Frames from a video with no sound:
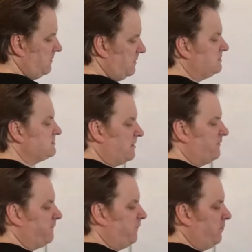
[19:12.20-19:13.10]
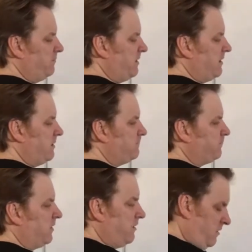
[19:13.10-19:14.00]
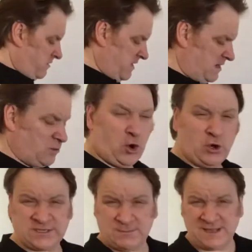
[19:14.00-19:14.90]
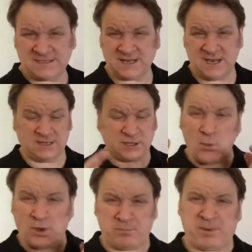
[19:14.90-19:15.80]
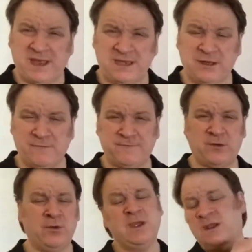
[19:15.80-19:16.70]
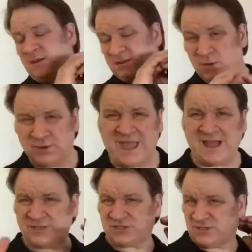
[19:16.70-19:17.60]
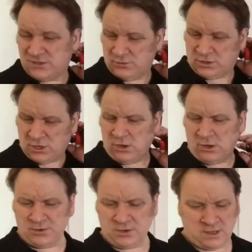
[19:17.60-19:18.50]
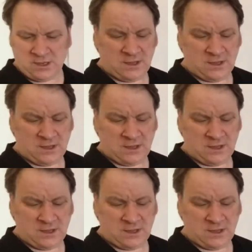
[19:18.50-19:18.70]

into that form there. Then automatically, I don't want a penny off you. There's no catch, there's no con.